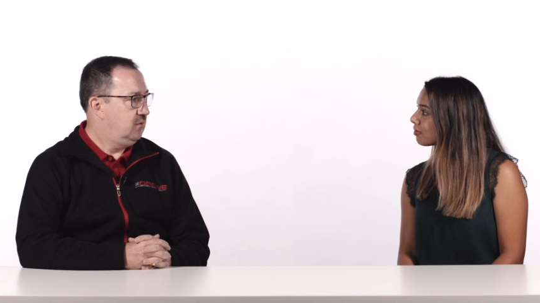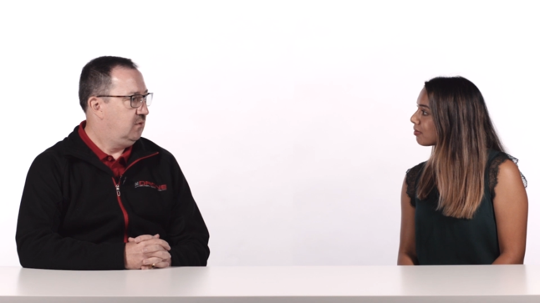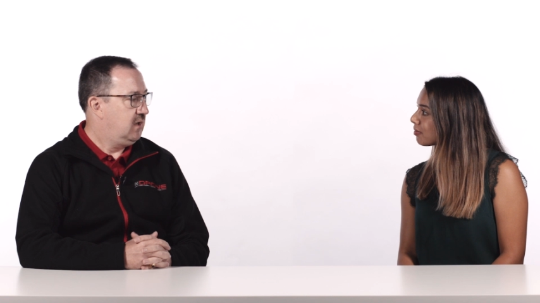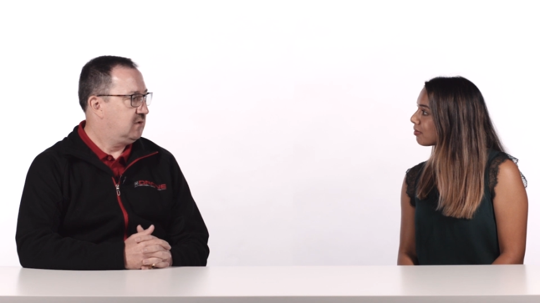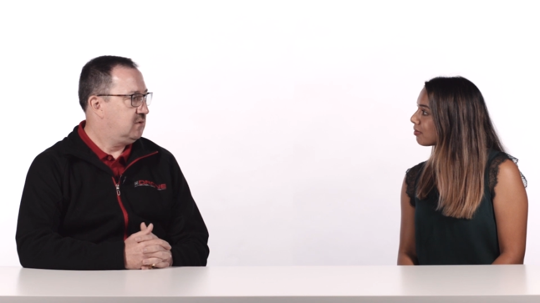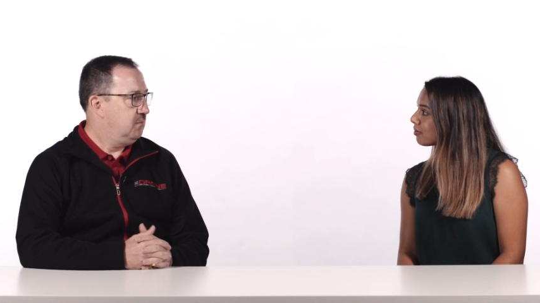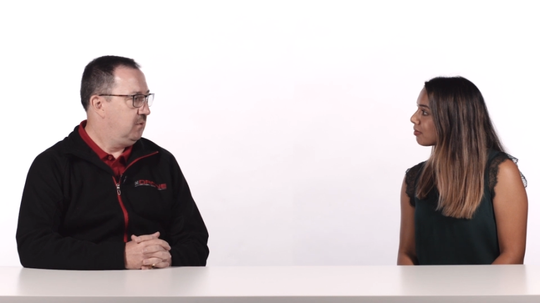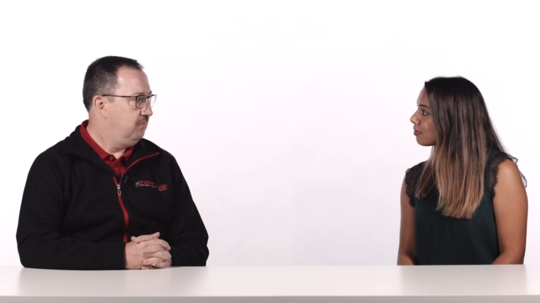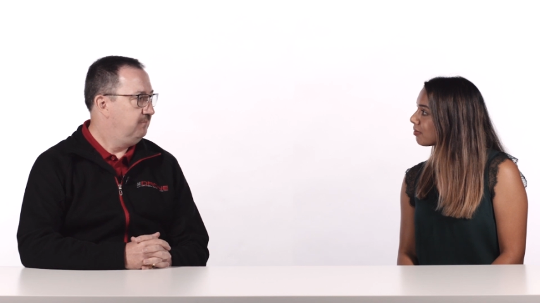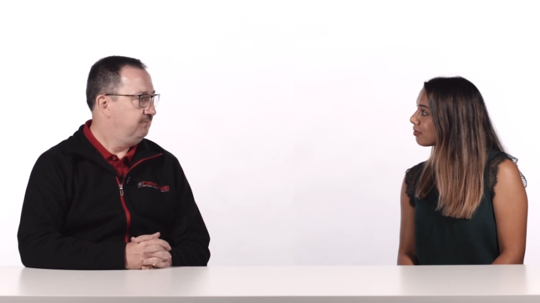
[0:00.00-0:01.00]
Speaker 1: to a customer.
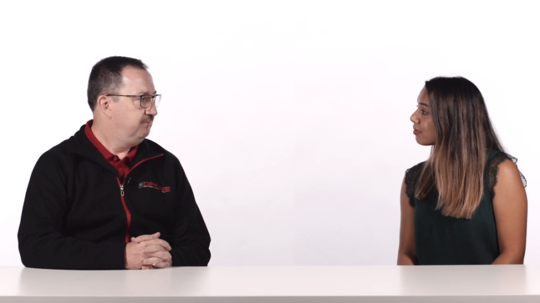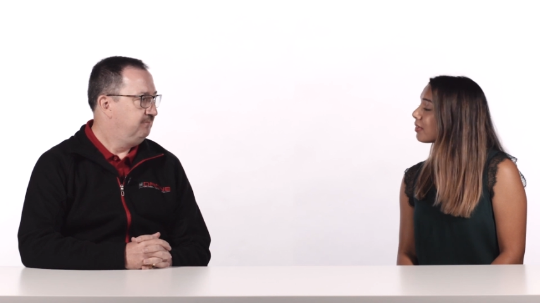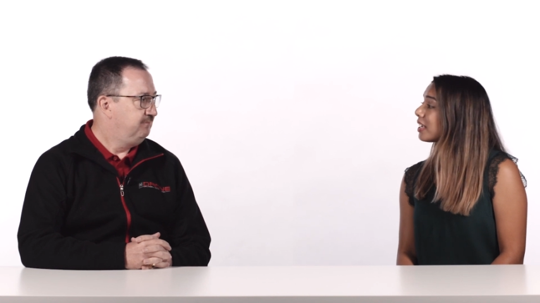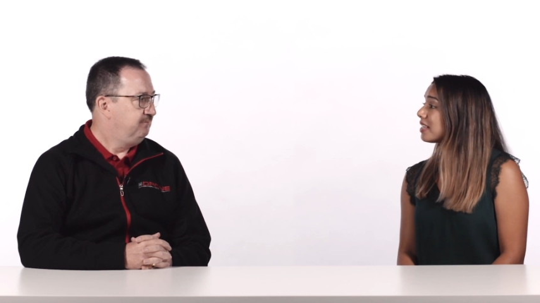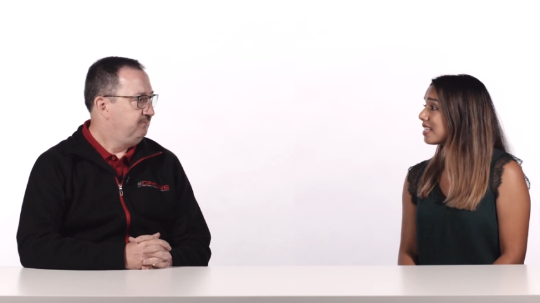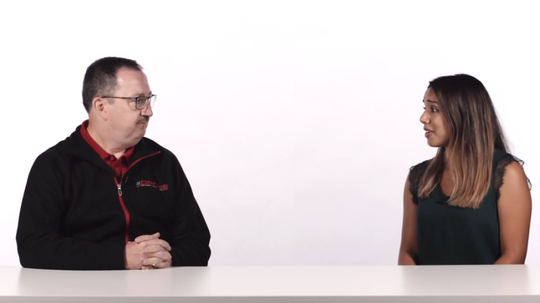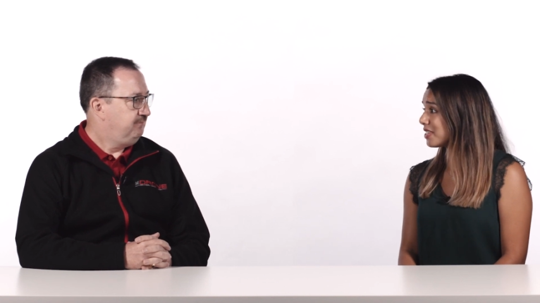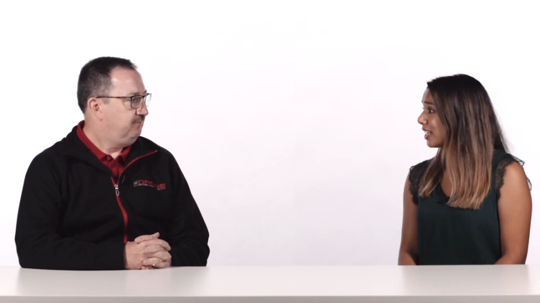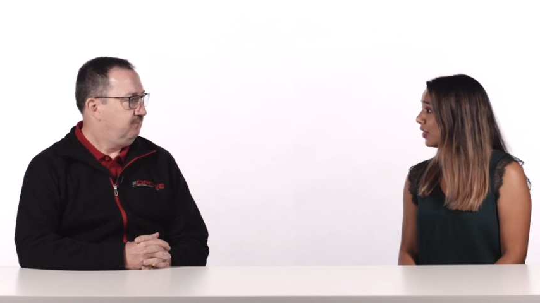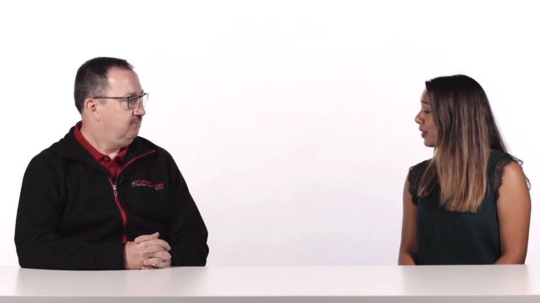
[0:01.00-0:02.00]

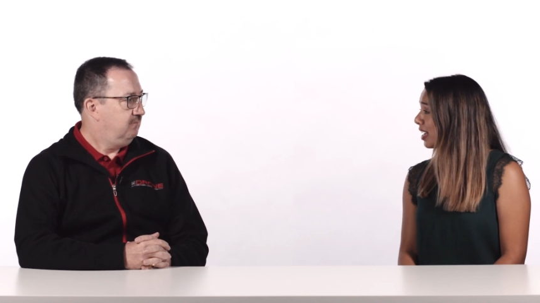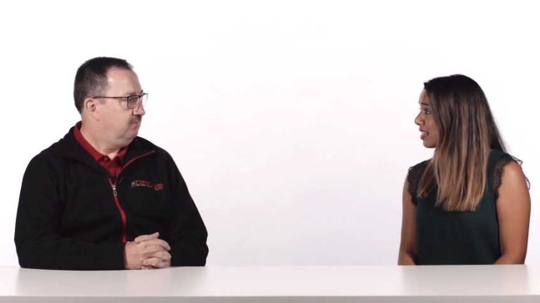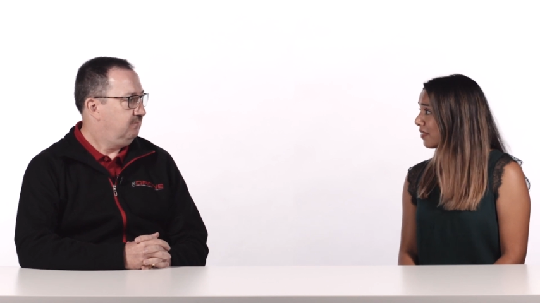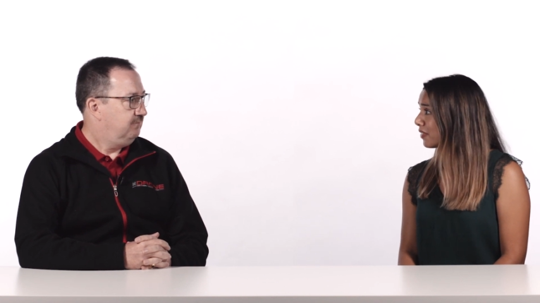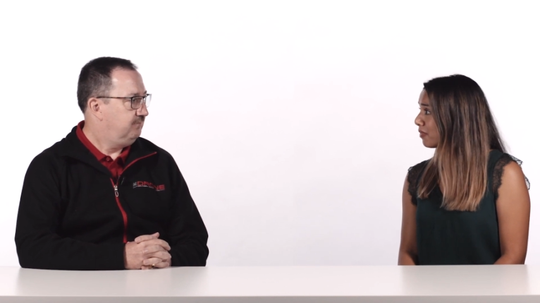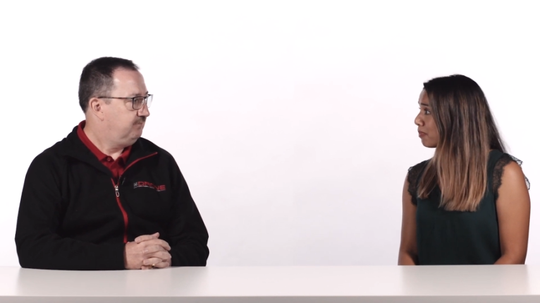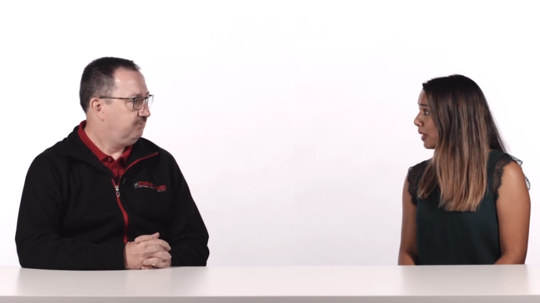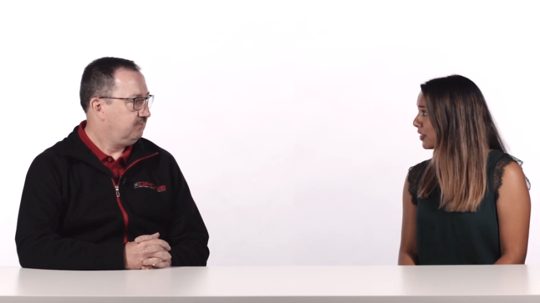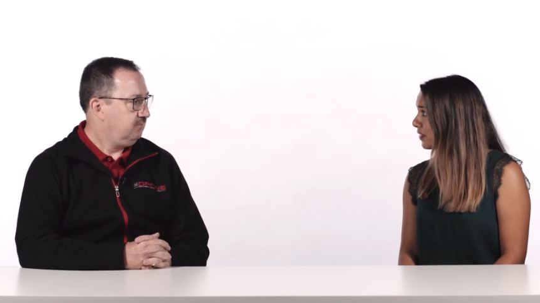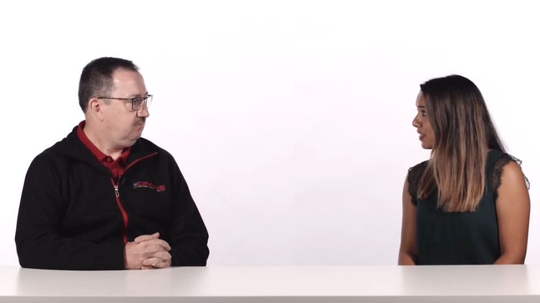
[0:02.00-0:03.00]
Speaker 2: Sounds like you guys have a
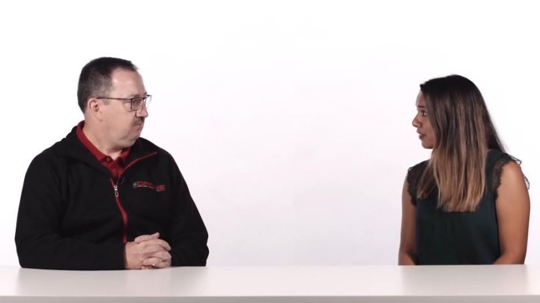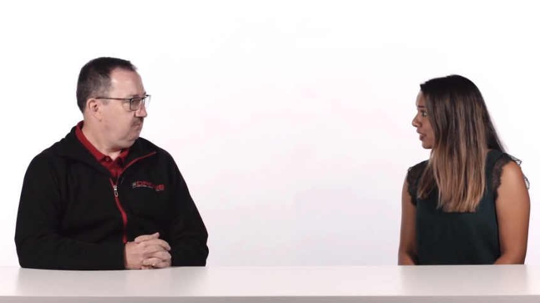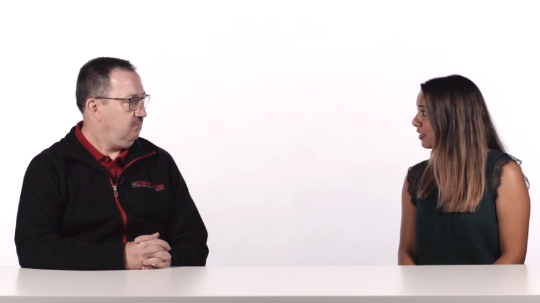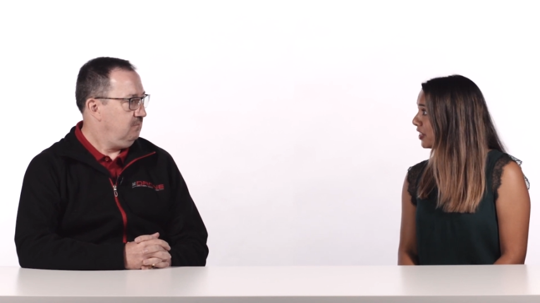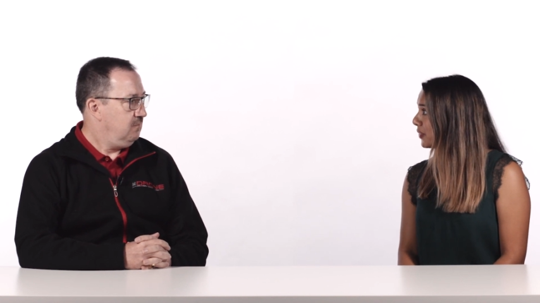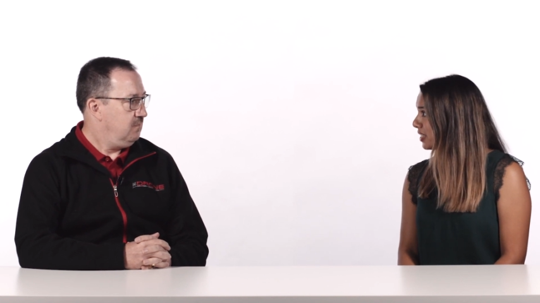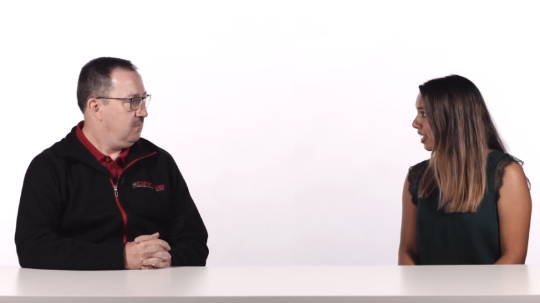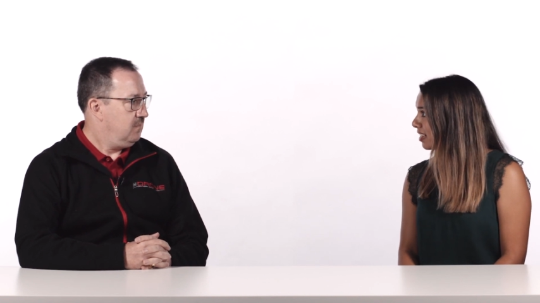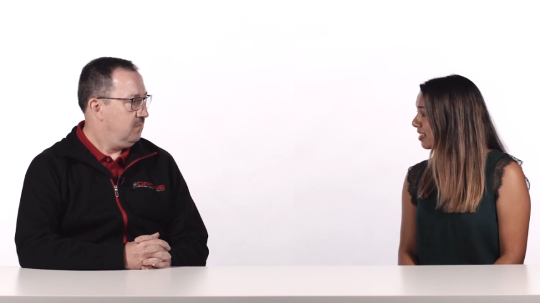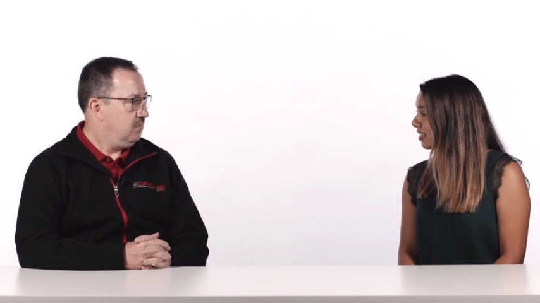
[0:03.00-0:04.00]
bunch of different use
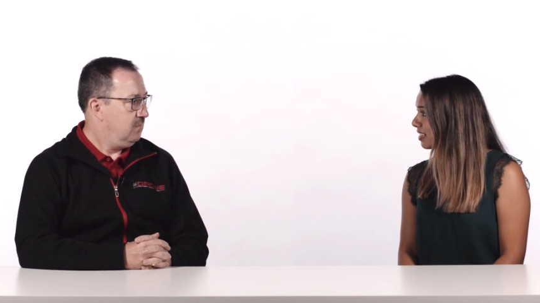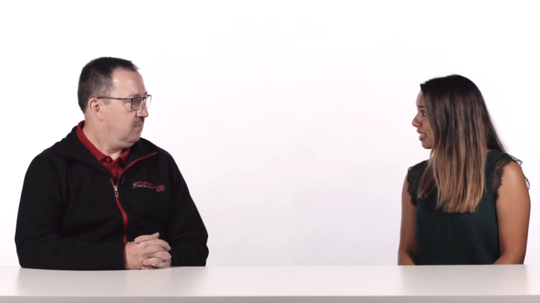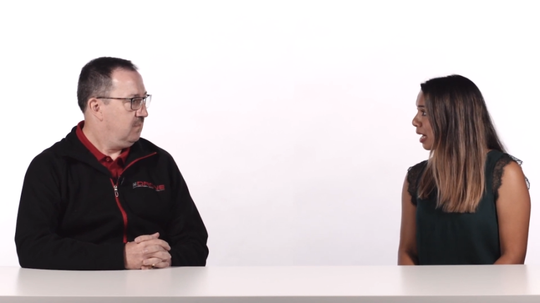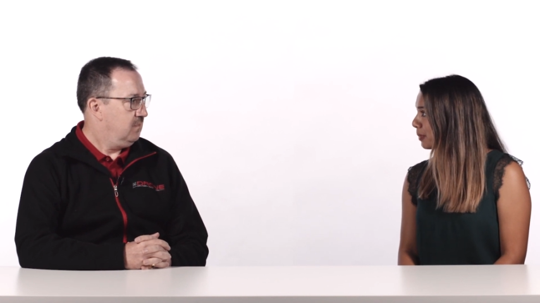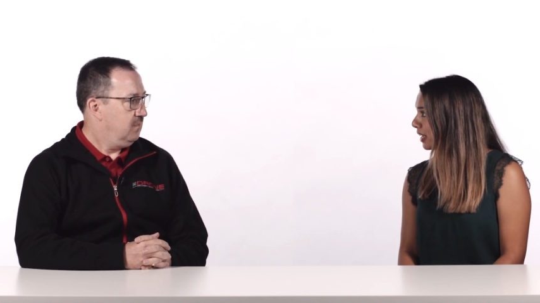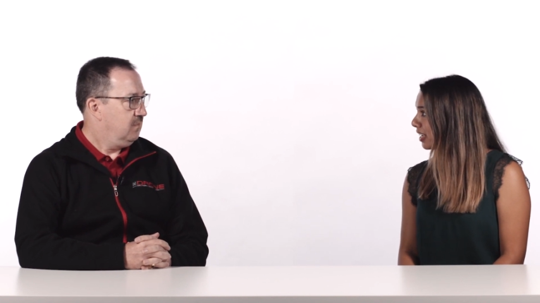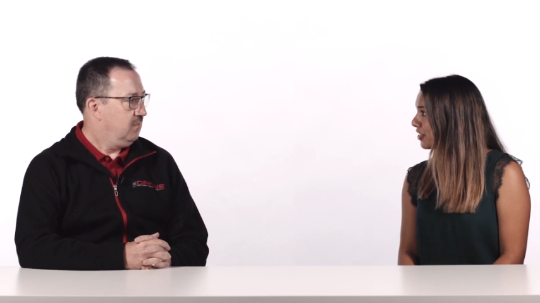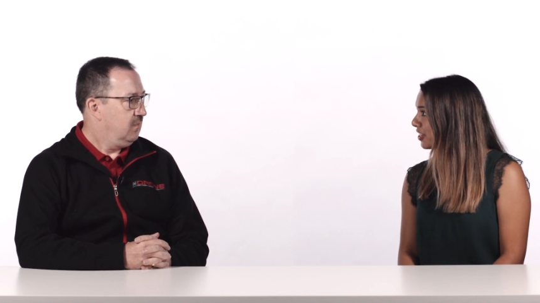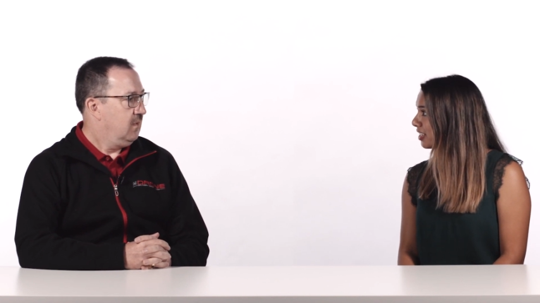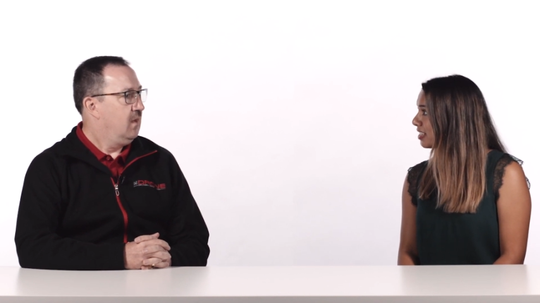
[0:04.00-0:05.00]
cases and
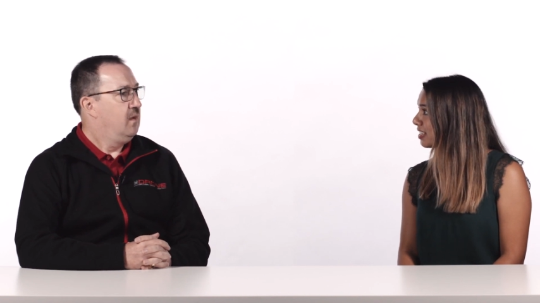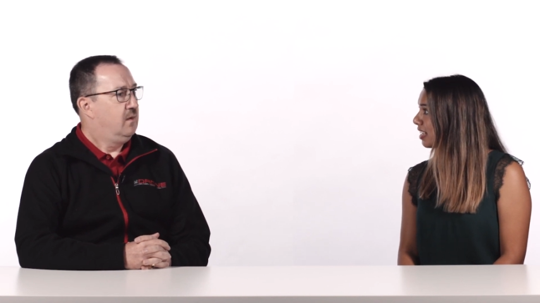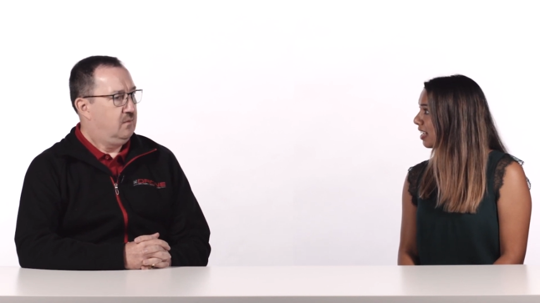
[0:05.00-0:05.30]
applications.